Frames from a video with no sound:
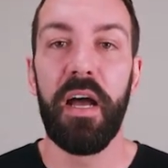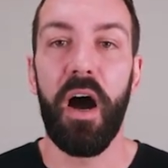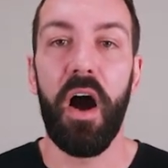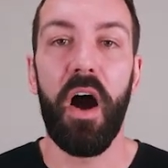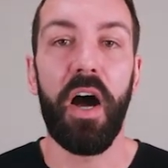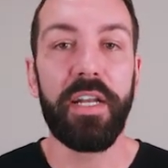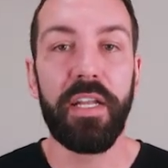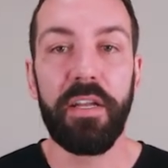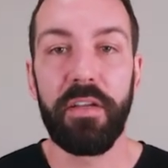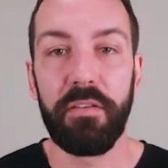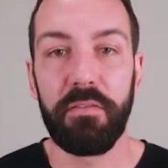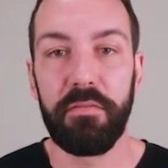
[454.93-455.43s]

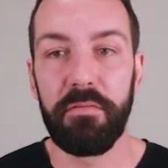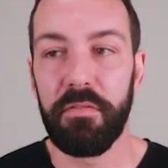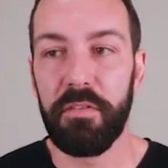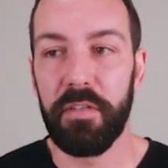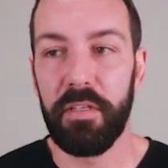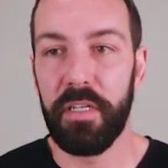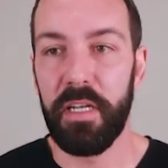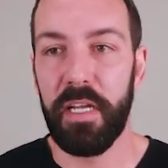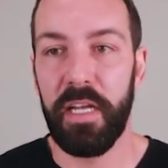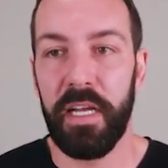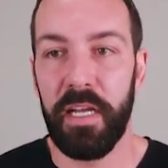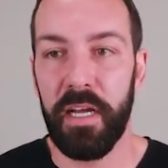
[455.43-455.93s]

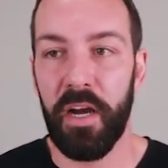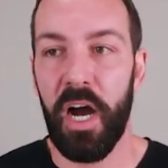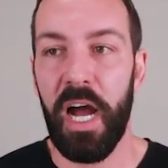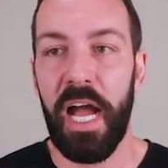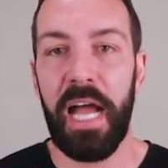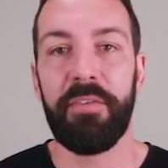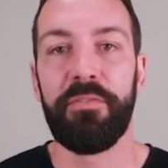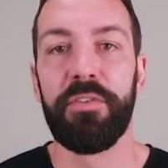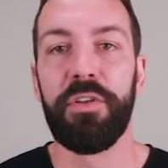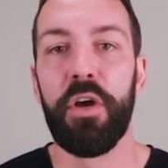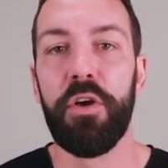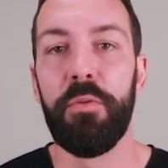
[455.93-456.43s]
I
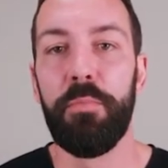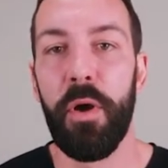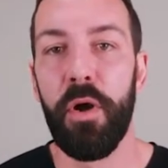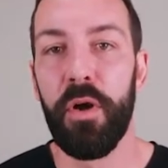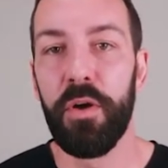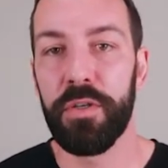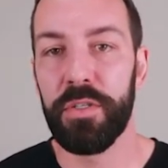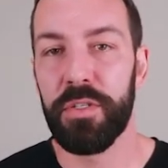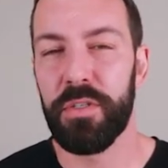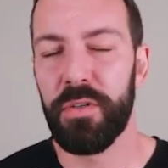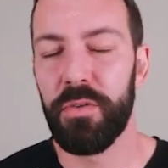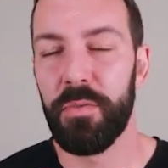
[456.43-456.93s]
have no
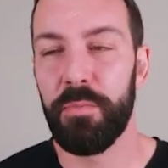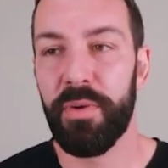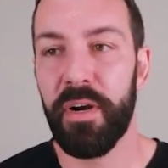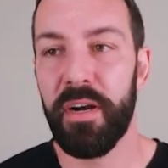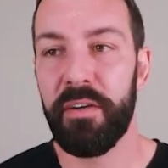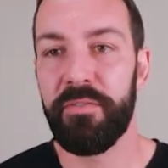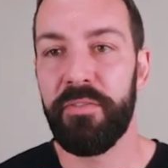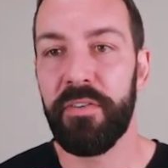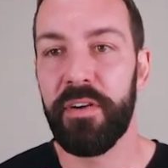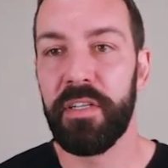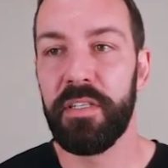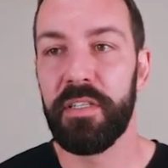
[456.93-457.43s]
personal
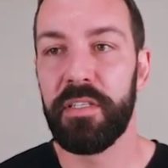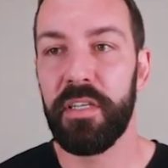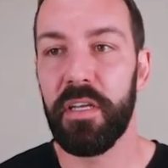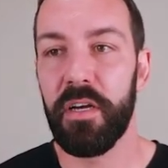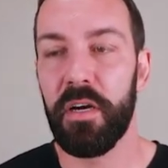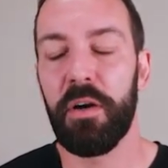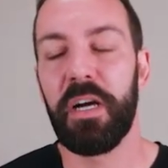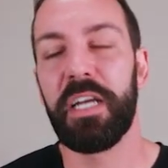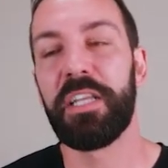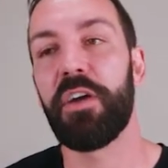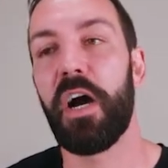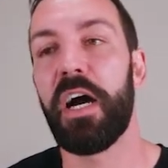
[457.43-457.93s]
preference,
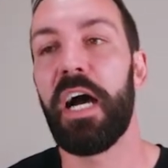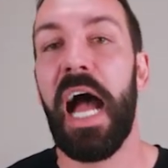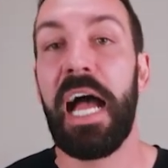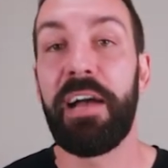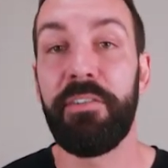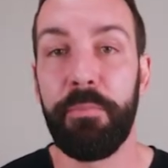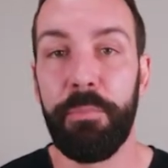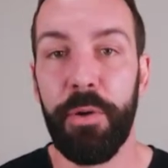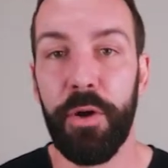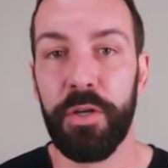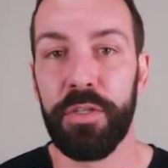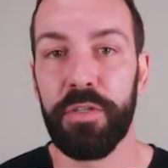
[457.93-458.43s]
or I have
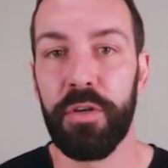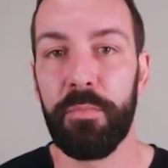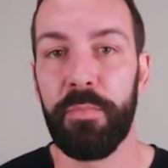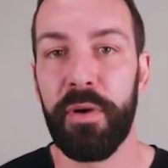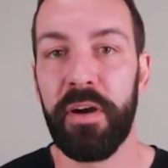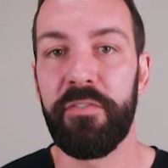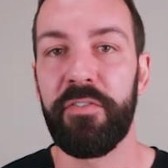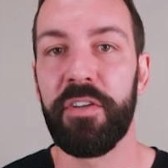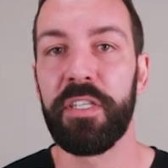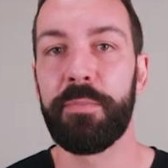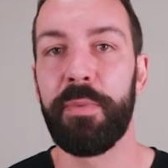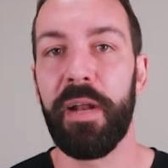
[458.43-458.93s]
a personal
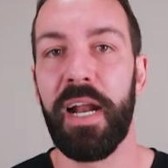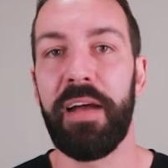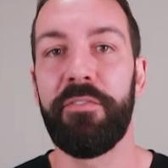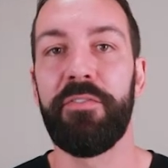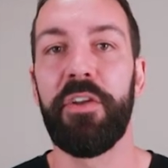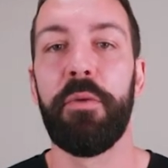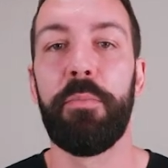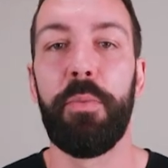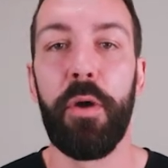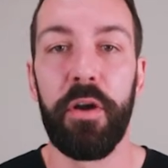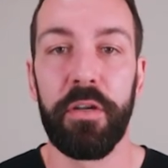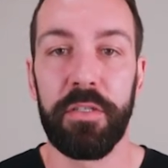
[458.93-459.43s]
preference, but I have
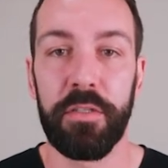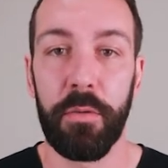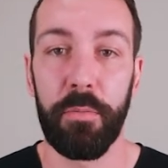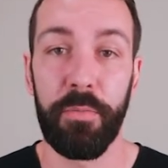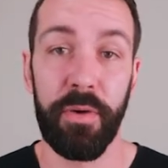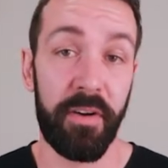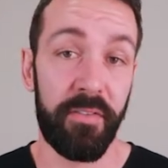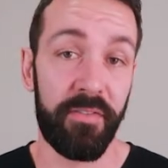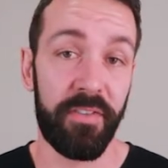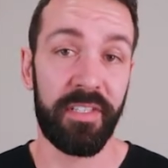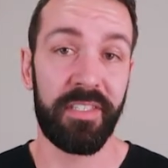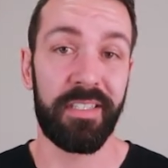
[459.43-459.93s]
no personal
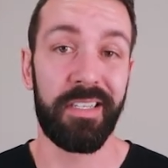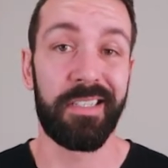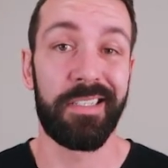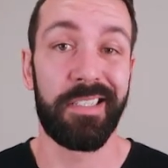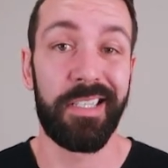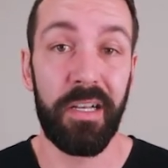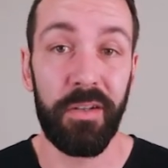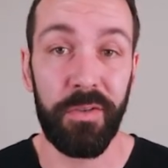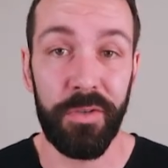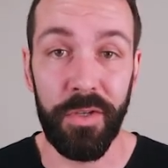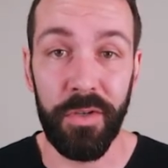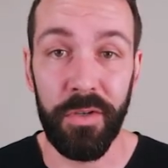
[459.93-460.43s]
preference to
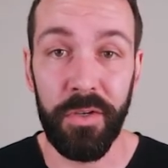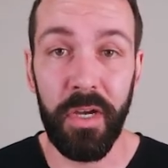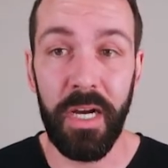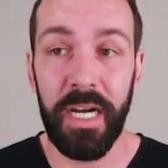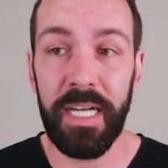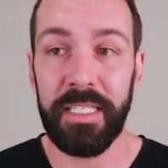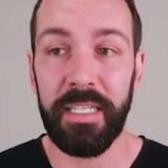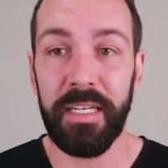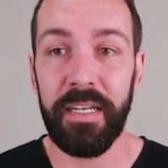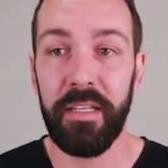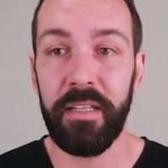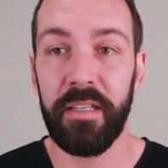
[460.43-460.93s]
sell you
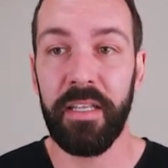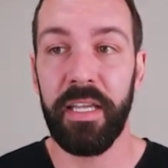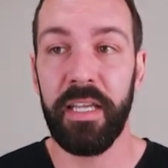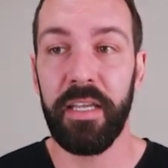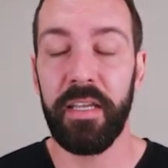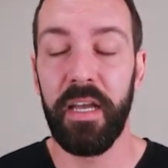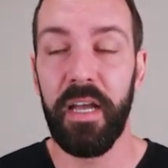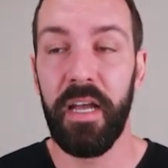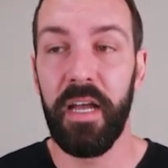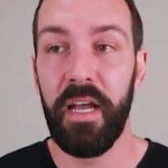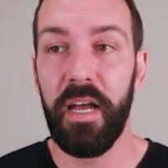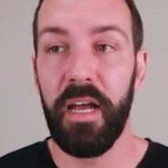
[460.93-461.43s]
guys anything